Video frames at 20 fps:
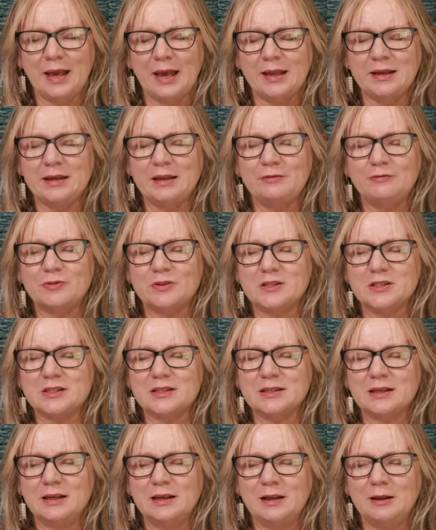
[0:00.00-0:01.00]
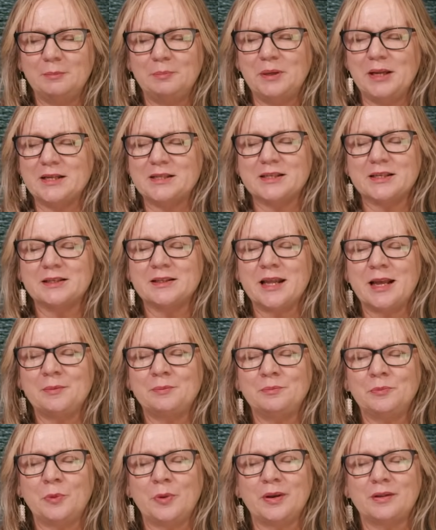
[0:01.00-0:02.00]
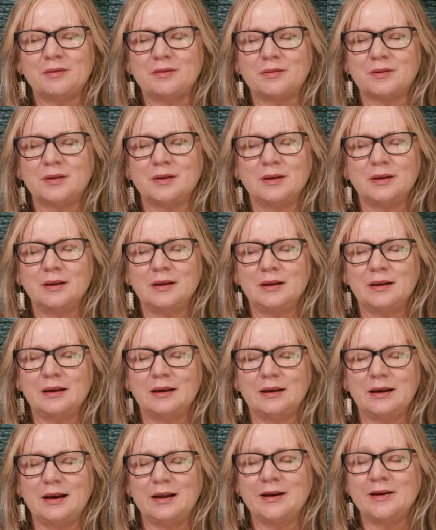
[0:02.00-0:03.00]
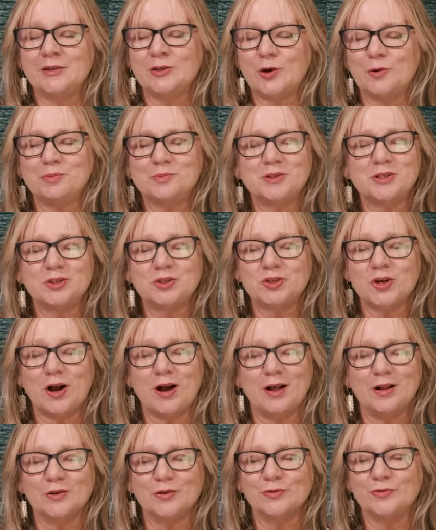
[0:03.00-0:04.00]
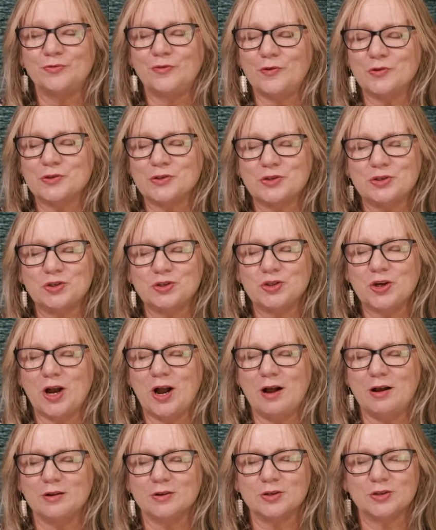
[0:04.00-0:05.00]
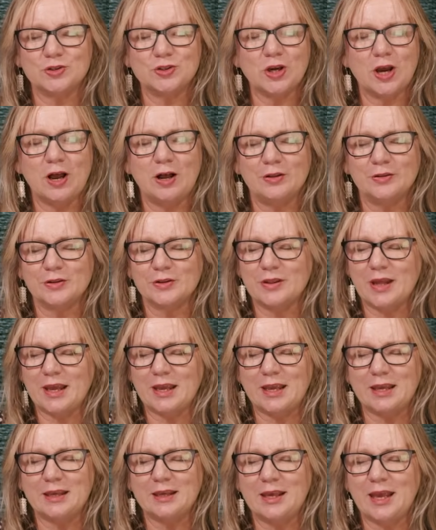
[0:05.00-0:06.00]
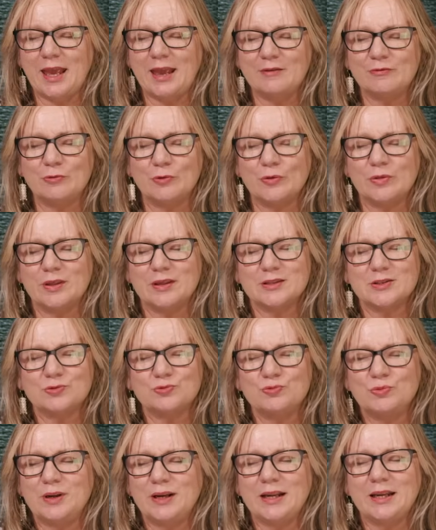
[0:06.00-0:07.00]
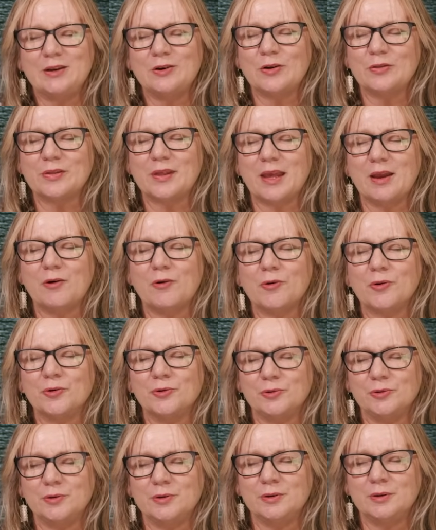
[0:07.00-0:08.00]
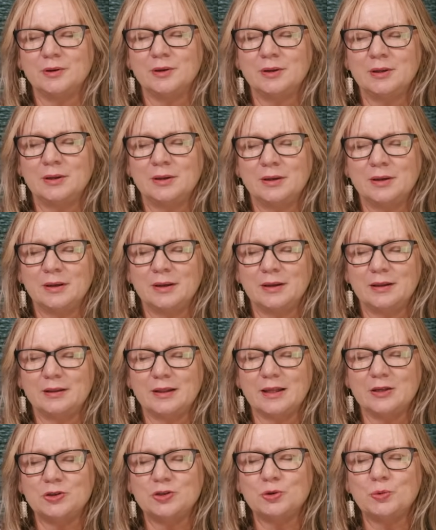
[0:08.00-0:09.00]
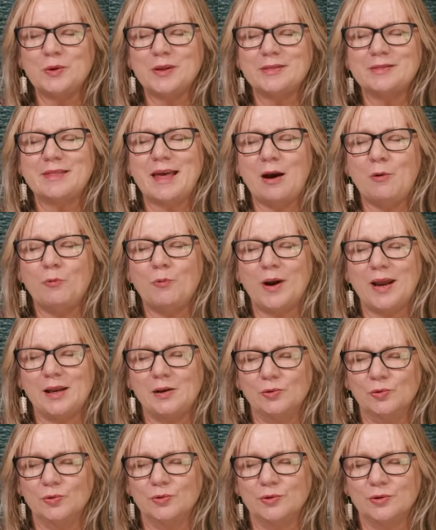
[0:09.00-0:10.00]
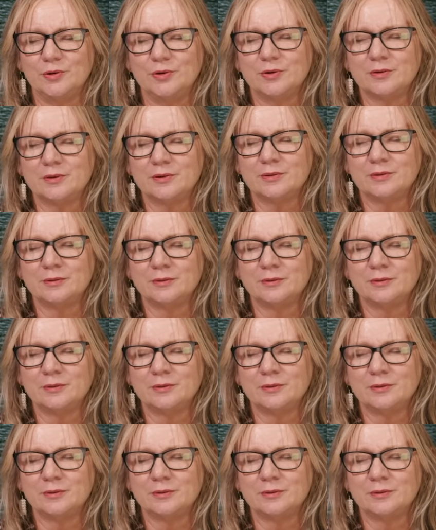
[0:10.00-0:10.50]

And if it's blessing them with an adopted child, a foster child, a child that they can care for that's really not their own, then do it that way, Lord.